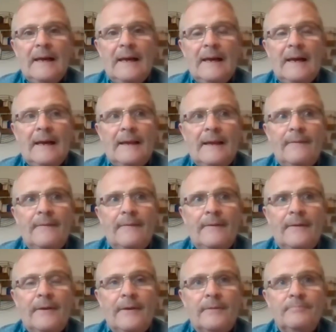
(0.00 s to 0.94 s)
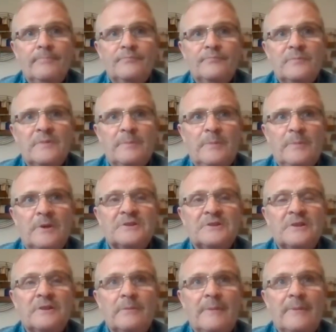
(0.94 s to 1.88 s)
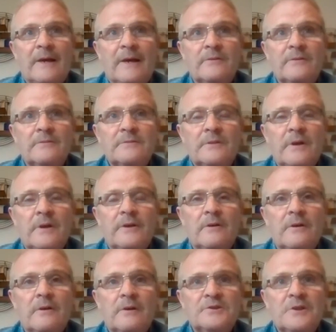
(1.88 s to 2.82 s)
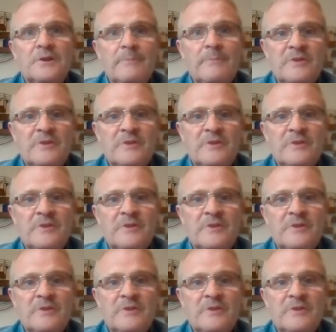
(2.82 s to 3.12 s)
And the boss in the band, a guy called Seamus